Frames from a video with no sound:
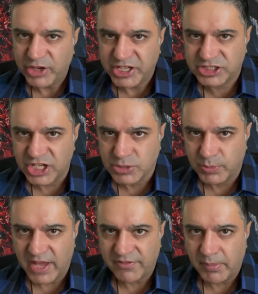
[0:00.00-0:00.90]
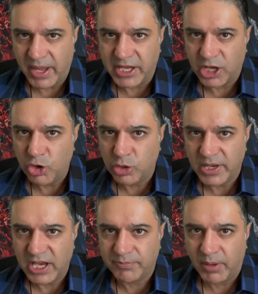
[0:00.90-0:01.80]
decision we ever make, who do we
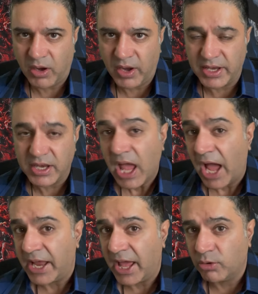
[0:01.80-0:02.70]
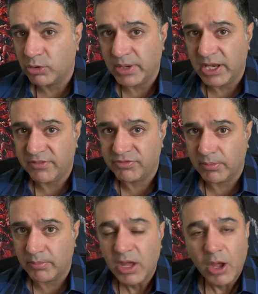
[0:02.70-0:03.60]
leave behind and how do we leave
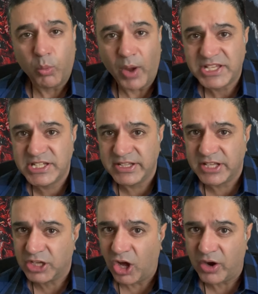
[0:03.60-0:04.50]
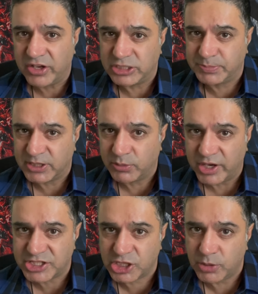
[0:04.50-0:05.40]
them? Waiting in the darkness, but the
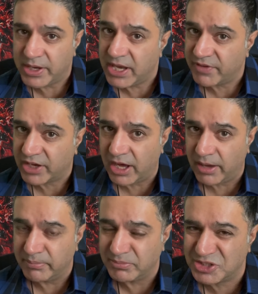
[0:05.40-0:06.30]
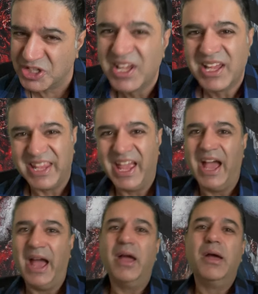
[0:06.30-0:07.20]
rescuer never comes.
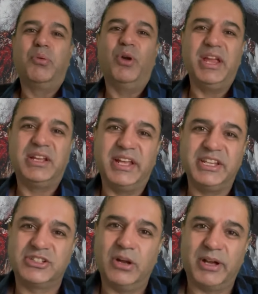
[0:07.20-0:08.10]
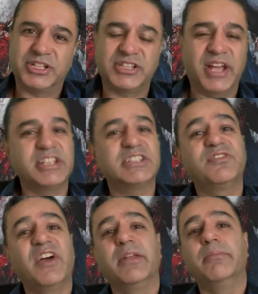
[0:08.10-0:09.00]
Yeah, pretty decent I must say. This
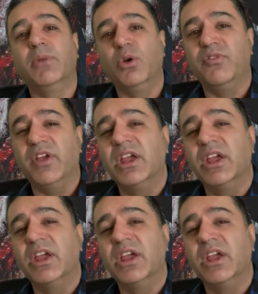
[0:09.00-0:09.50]
Venom movie